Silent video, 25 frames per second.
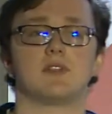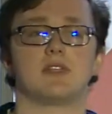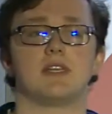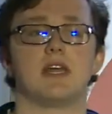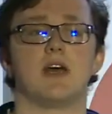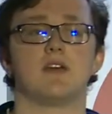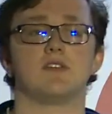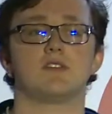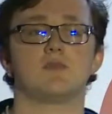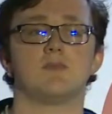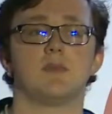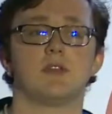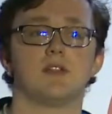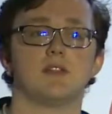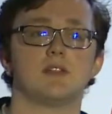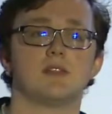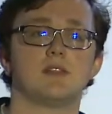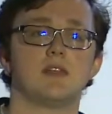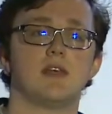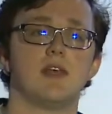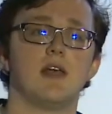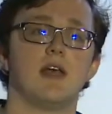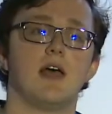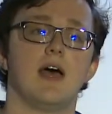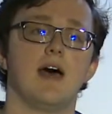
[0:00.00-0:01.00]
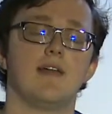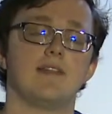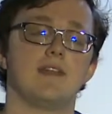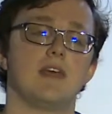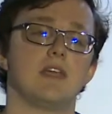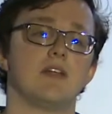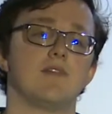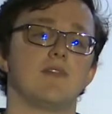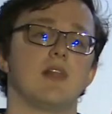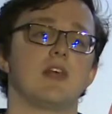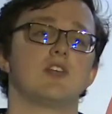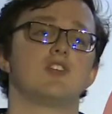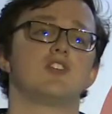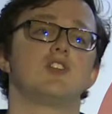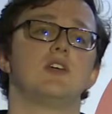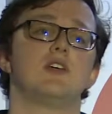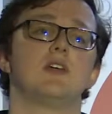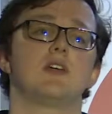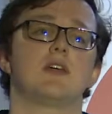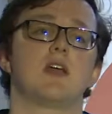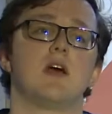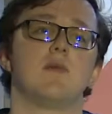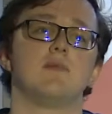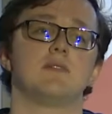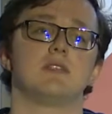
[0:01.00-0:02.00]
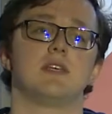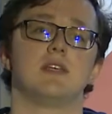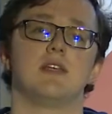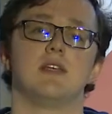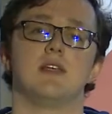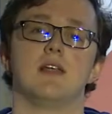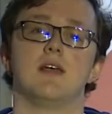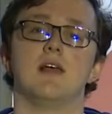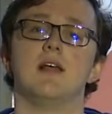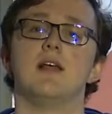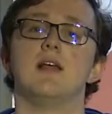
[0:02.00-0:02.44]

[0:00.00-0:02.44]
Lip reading: announcement at the end of last year comes in.